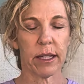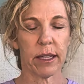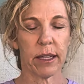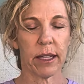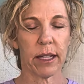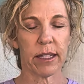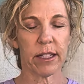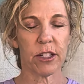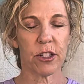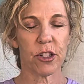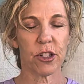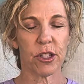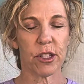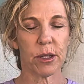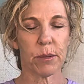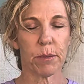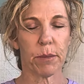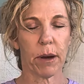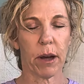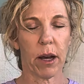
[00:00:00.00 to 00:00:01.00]
Let's
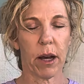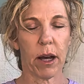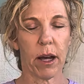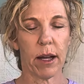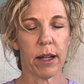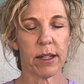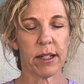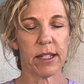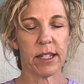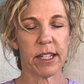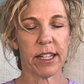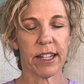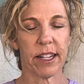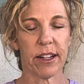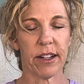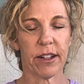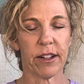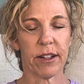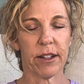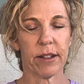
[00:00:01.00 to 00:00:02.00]
just pause
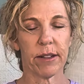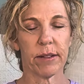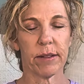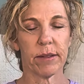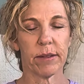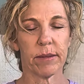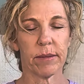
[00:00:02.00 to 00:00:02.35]
here.